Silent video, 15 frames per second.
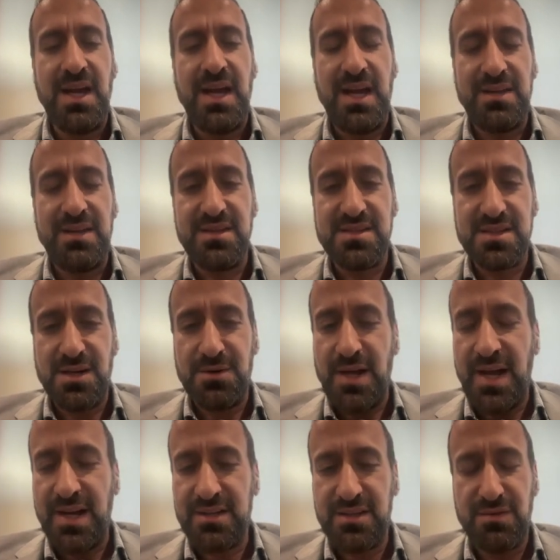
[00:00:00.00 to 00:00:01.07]
And these are
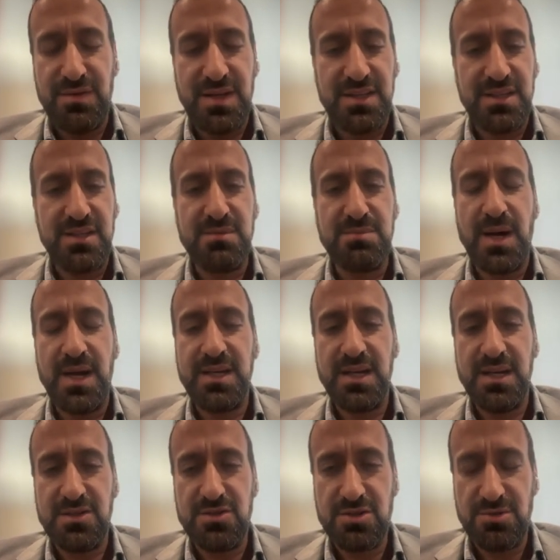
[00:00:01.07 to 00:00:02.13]
activated by
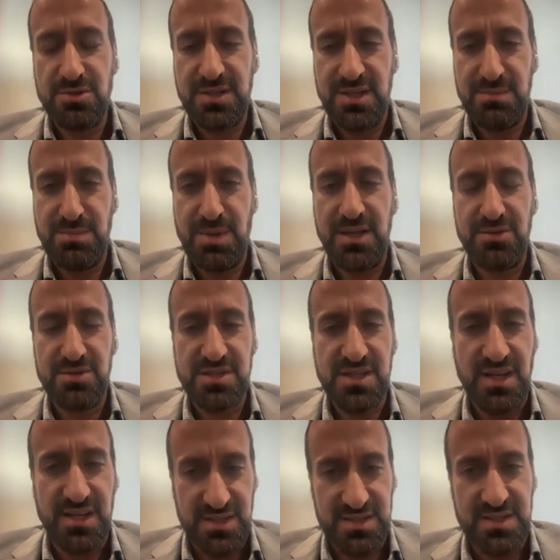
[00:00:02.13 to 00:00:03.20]
injured
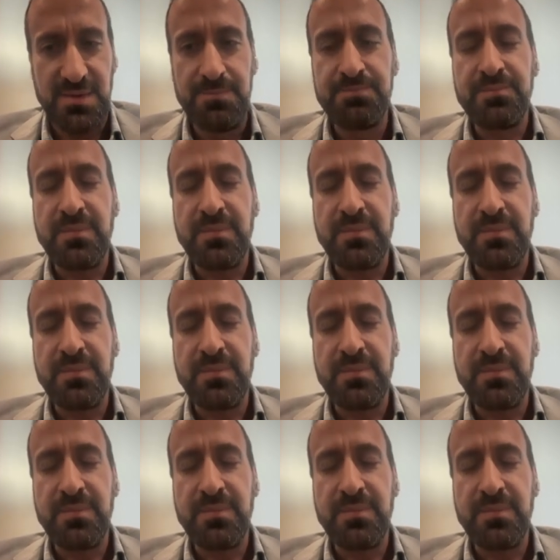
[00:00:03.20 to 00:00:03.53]
hepatocytes.